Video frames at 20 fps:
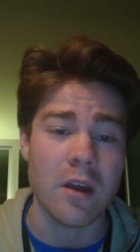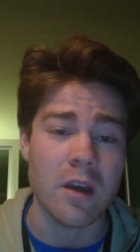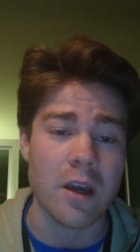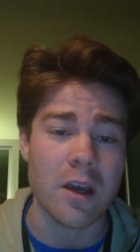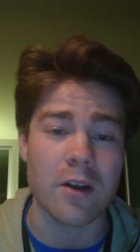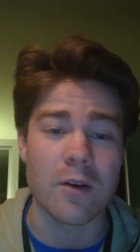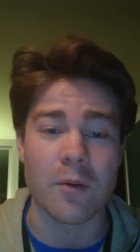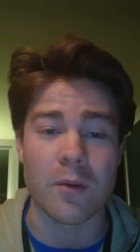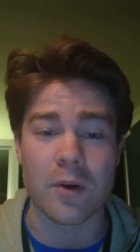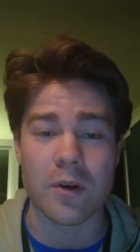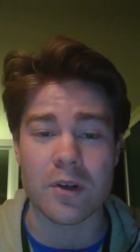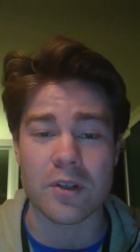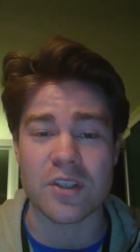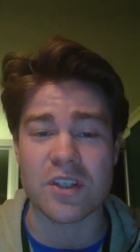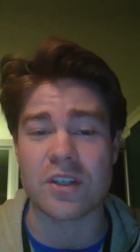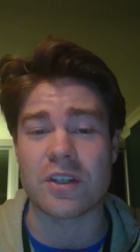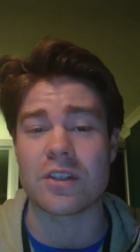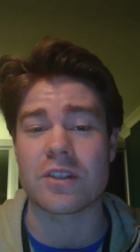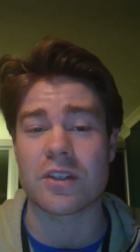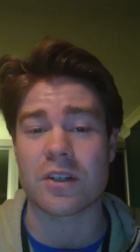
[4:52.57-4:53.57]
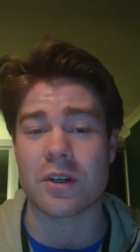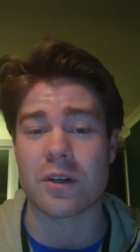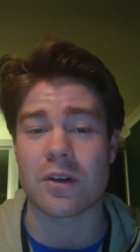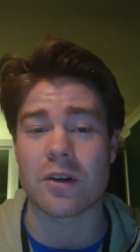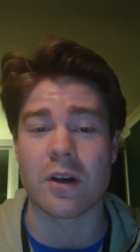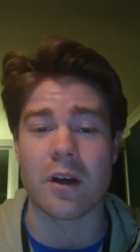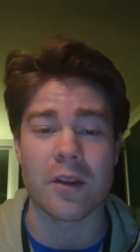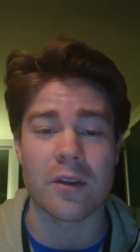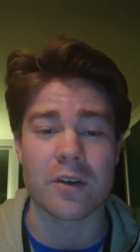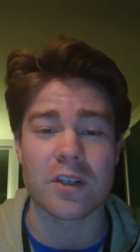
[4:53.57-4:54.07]
in order to
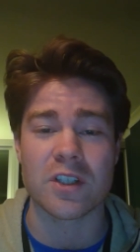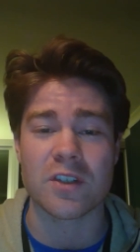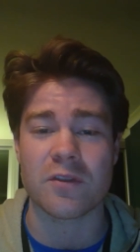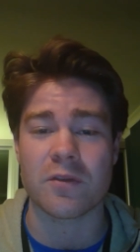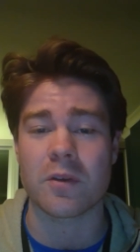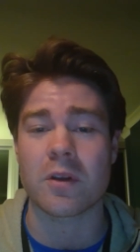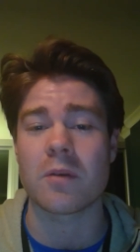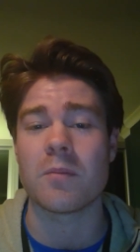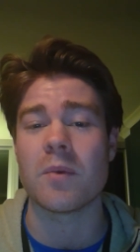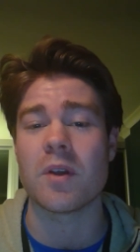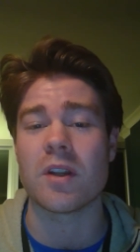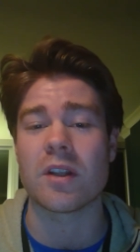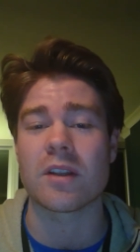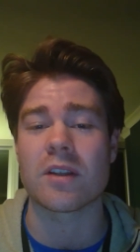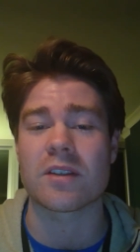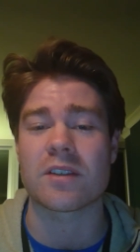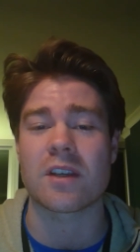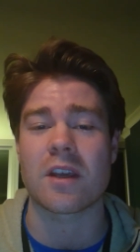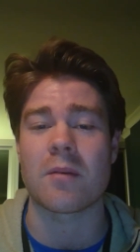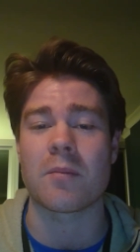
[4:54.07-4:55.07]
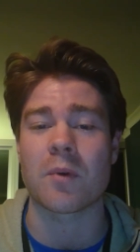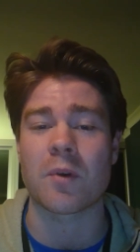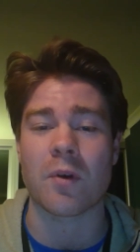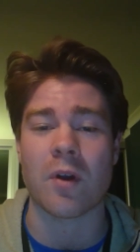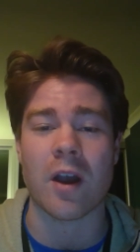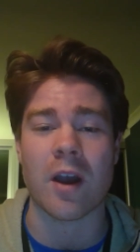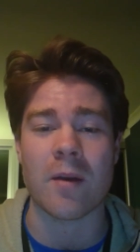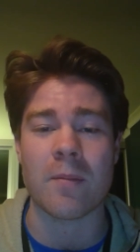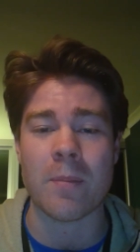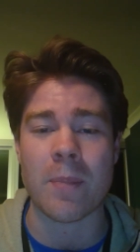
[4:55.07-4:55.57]
deter others from committing the same
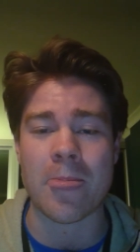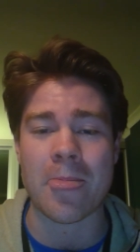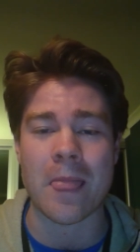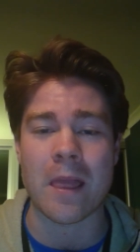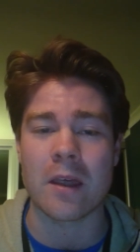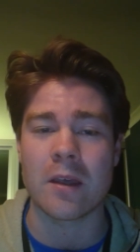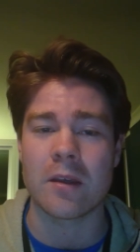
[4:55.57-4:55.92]
crime?